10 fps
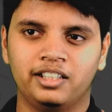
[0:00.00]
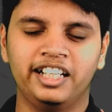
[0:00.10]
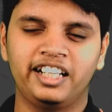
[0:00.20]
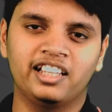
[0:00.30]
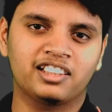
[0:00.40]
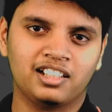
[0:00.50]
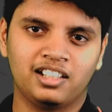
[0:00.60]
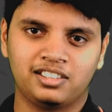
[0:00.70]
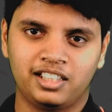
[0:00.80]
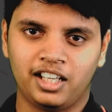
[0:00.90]
in 10th
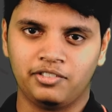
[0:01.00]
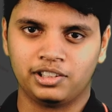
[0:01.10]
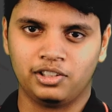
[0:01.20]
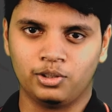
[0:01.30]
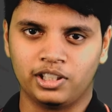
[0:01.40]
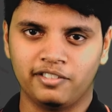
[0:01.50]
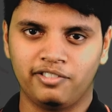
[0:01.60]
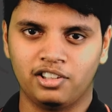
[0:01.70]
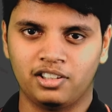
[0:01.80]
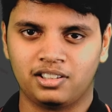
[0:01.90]
class and I was looking
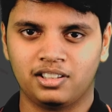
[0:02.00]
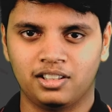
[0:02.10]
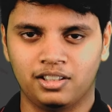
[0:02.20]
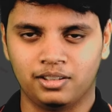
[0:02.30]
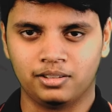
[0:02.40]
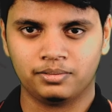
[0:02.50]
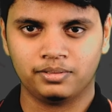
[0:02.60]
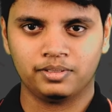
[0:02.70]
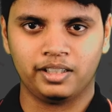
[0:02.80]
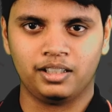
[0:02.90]
for a
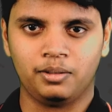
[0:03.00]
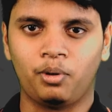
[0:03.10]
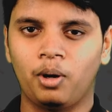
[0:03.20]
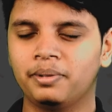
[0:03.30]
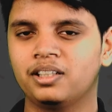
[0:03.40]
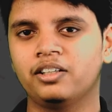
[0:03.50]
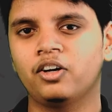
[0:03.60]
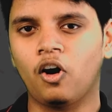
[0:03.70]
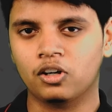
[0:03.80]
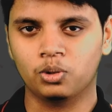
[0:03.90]
proper
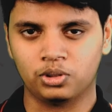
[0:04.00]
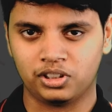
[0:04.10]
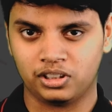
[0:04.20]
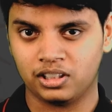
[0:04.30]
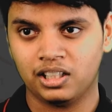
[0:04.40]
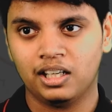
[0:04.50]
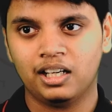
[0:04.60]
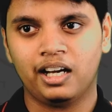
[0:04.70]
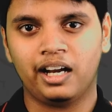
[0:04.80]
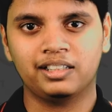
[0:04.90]
law coaching,
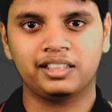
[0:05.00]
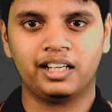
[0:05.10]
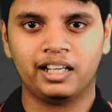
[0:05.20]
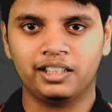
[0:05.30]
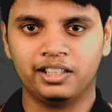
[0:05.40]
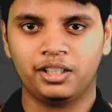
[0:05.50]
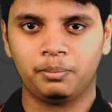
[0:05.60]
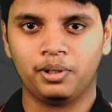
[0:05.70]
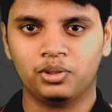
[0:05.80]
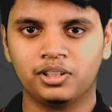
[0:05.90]
and then I learnt
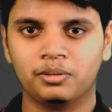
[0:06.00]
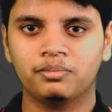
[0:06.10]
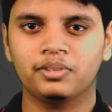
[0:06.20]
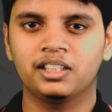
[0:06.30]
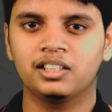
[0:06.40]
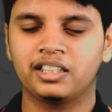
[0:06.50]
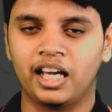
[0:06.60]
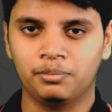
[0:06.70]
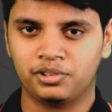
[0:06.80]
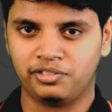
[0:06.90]
about them in the
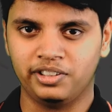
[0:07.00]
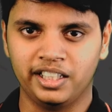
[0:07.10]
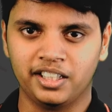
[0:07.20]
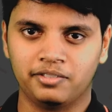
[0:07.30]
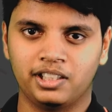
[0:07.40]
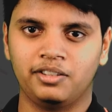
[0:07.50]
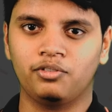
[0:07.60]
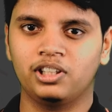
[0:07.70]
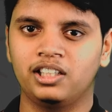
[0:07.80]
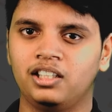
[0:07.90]
Times of India when they
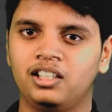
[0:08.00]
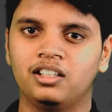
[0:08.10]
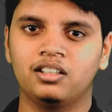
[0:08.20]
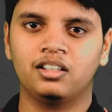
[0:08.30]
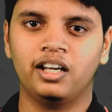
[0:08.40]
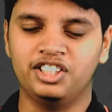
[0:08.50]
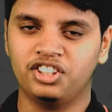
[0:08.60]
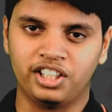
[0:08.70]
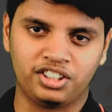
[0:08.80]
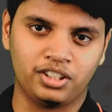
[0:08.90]
won the
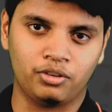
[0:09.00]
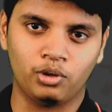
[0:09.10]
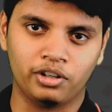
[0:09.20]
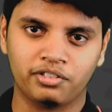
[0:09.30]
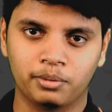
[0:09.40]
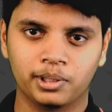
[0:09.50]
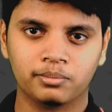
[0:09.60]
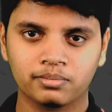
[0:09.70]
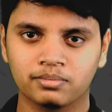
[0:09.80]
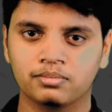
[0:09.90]
education award from them.